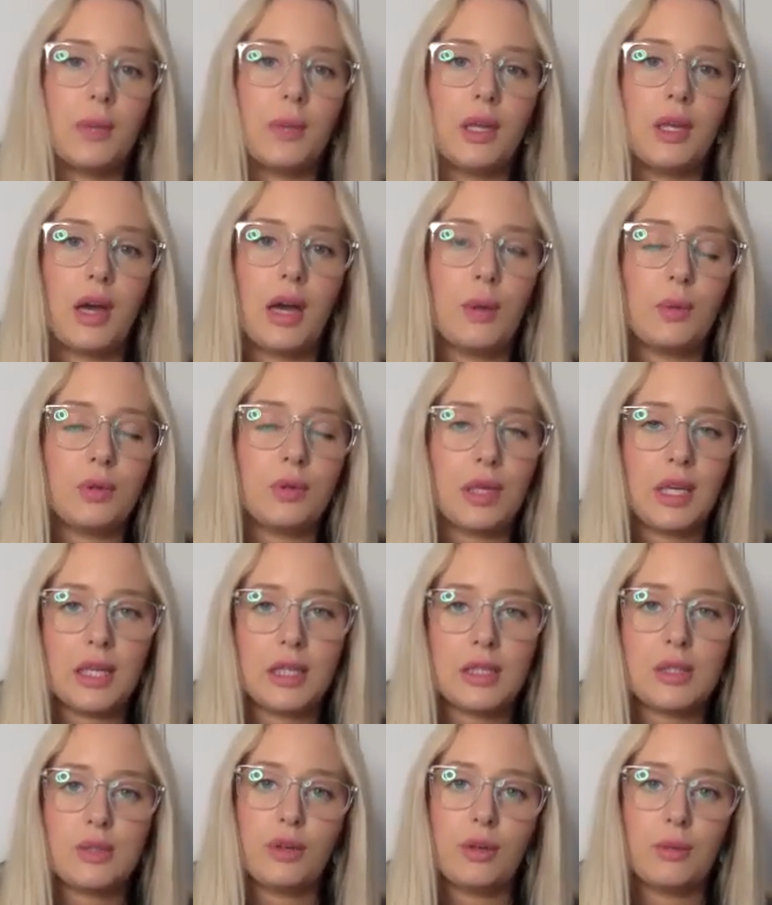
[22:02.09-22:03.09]
at night when the
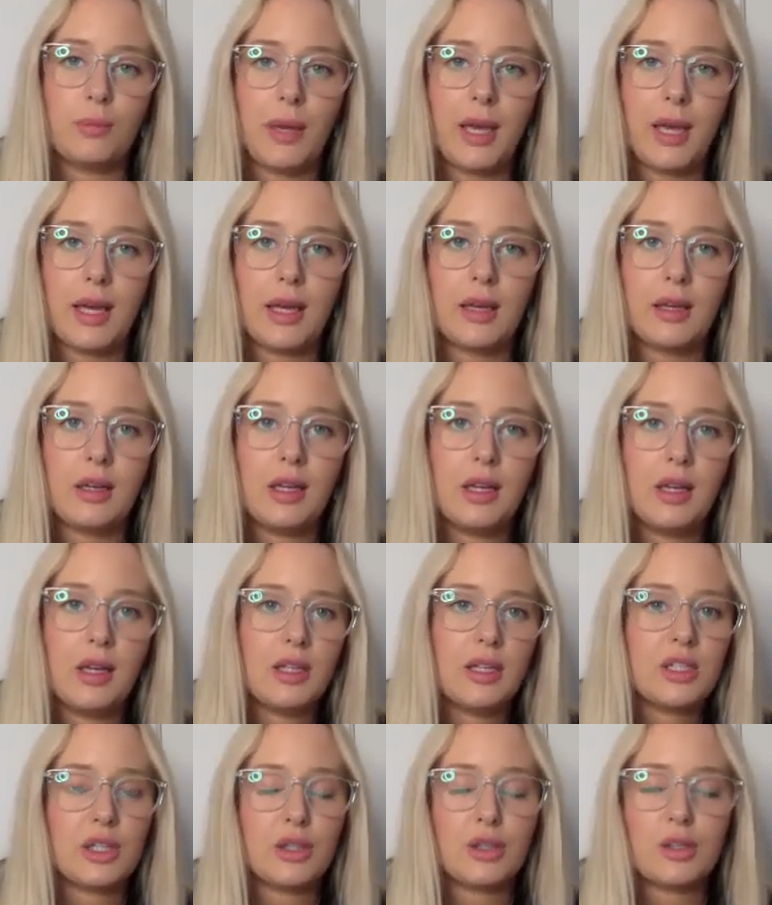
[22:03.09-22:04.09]
kids were in bed.
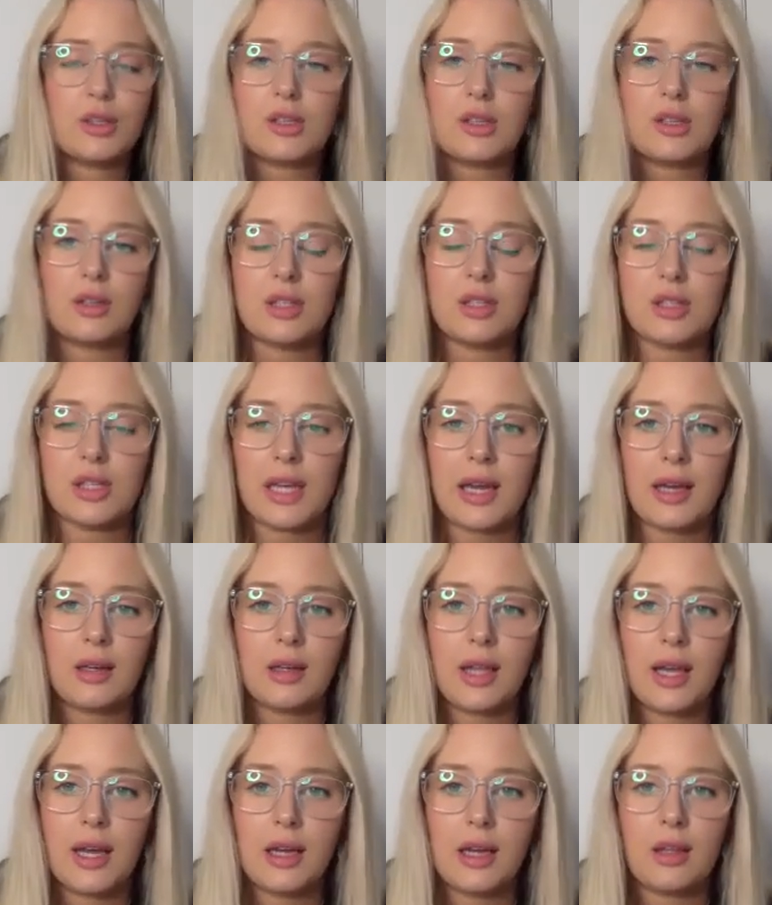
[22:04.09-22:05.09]
She also literally had
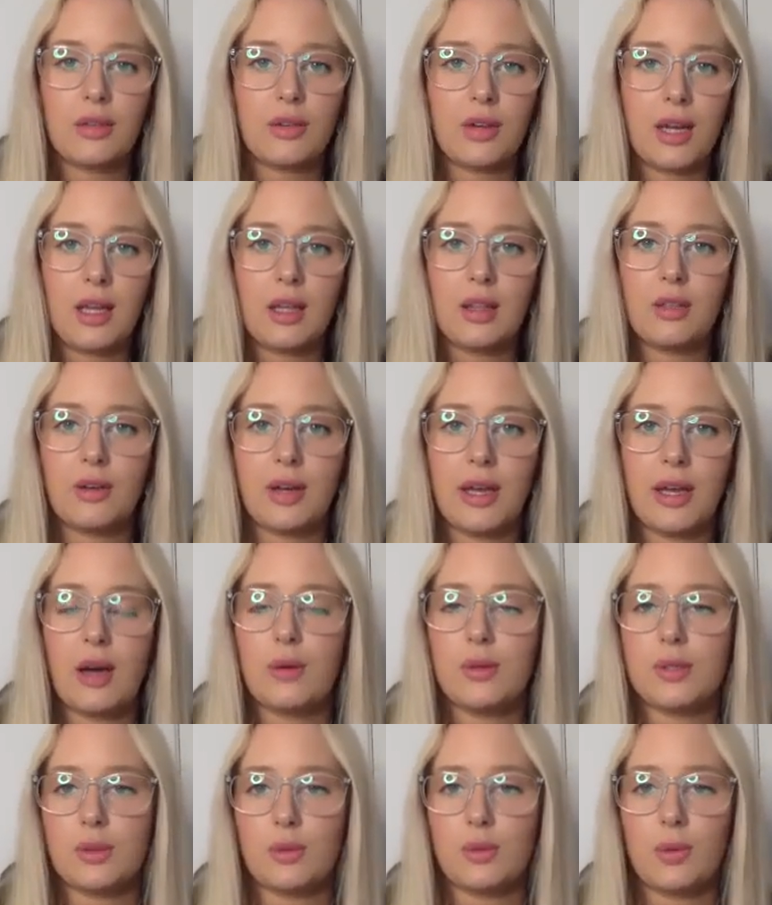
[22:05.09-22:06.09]
like three
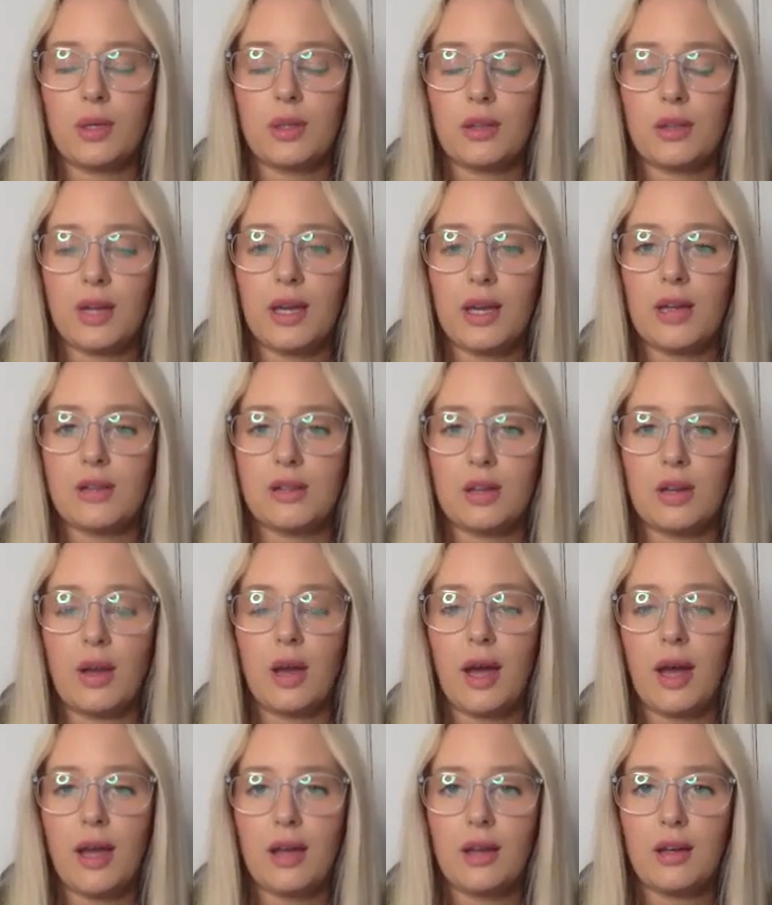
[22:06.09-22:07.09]
hours a
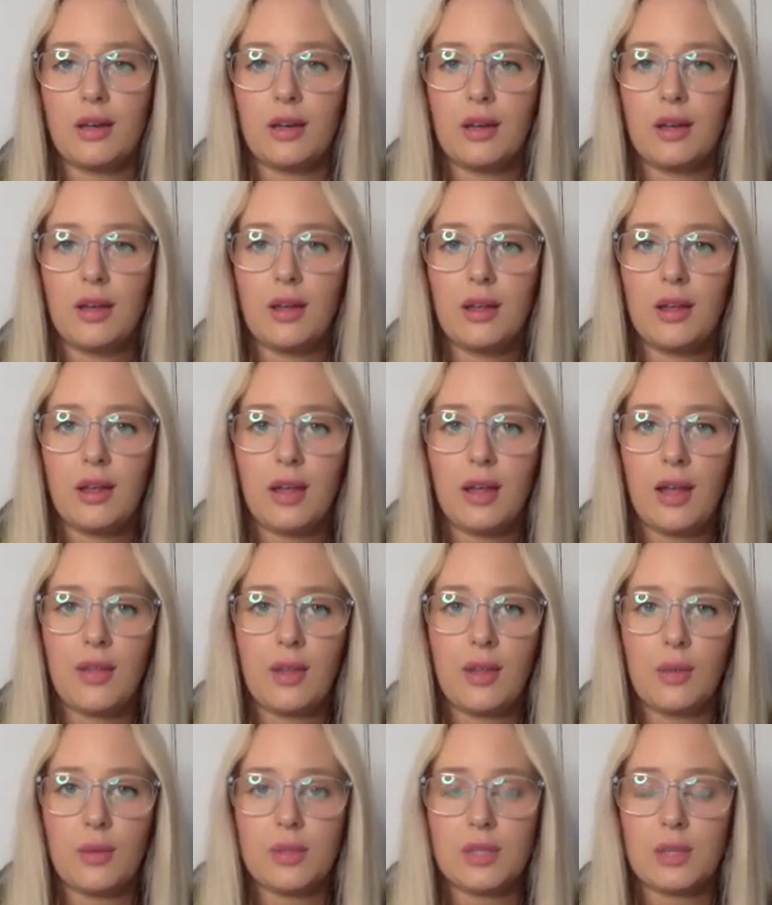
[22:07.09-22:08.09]
night, and
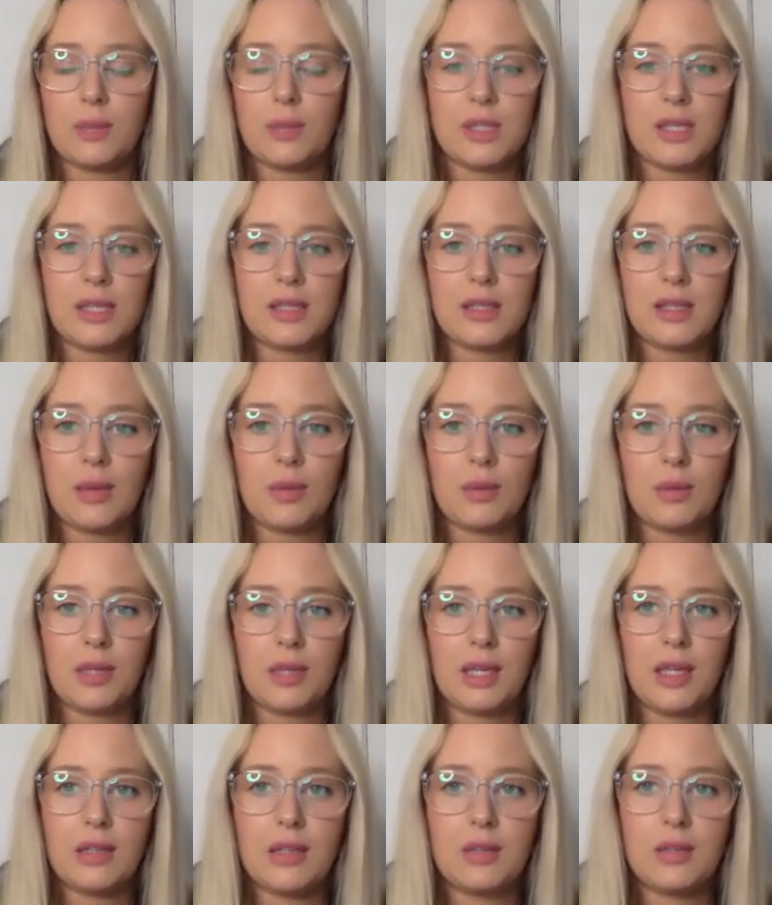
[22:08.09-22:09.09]
then was up at 6 again with the
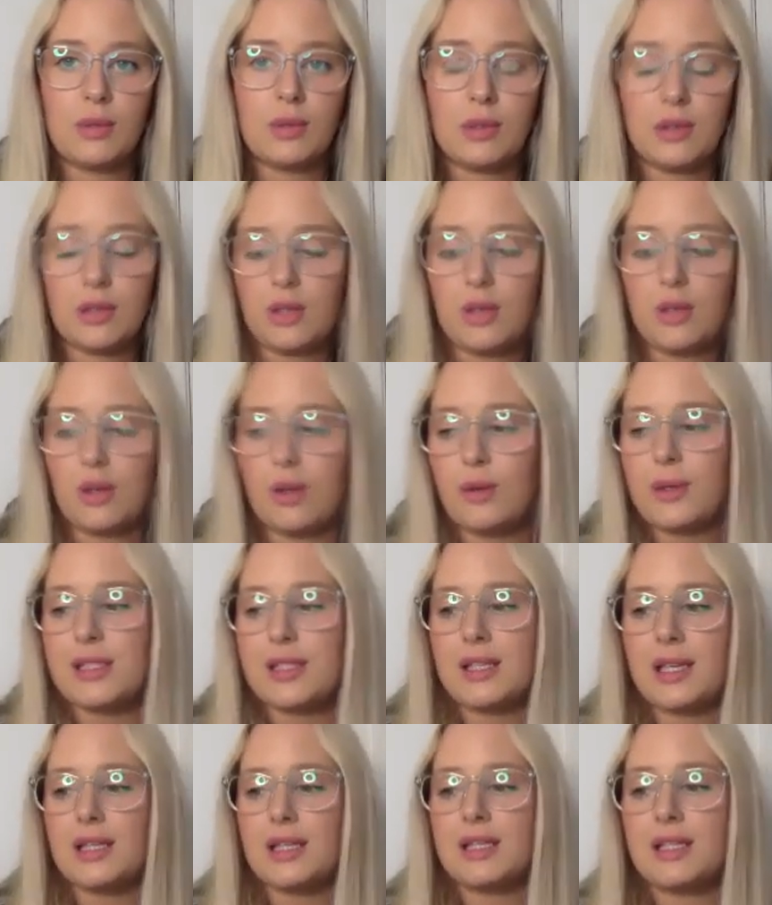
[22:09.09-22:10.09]
kid. You know,
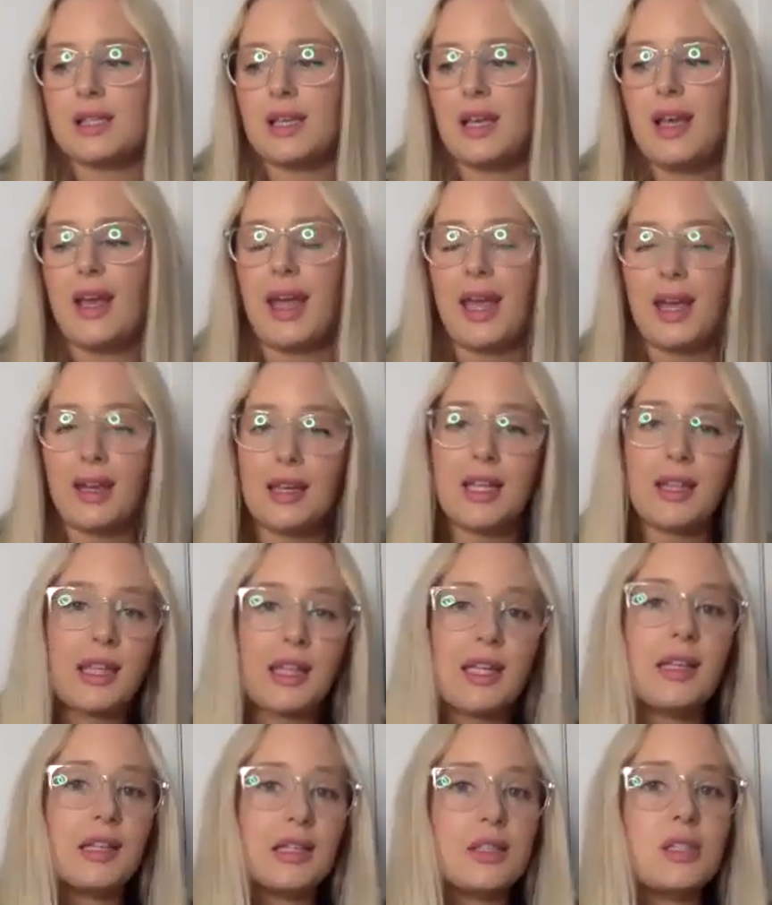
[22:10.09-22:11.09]
it's
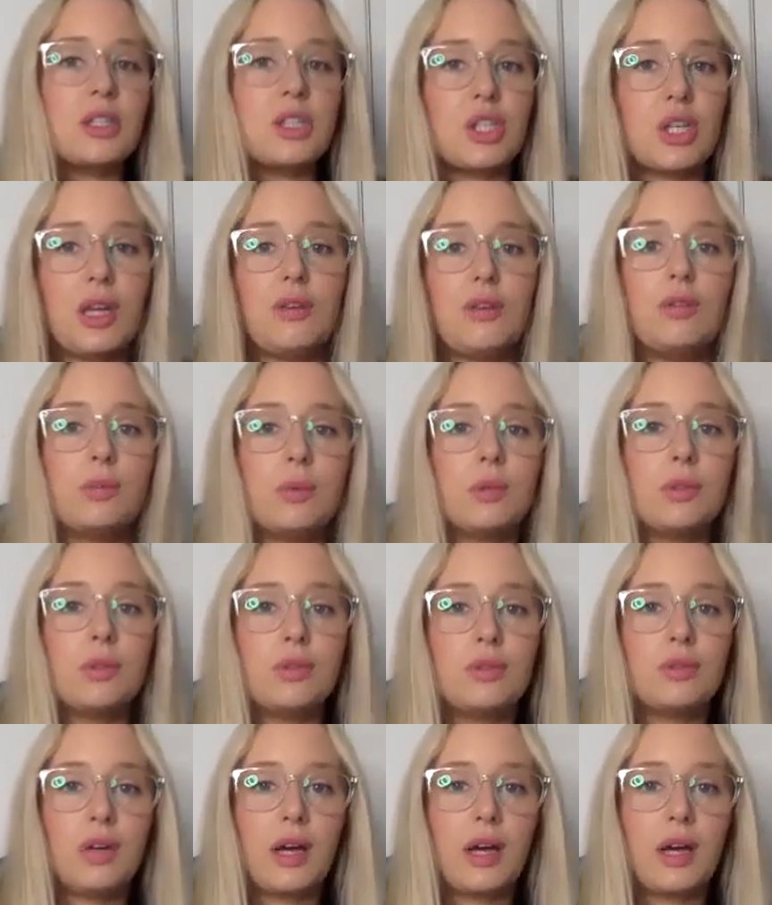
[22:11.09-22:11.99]
anything is achievable.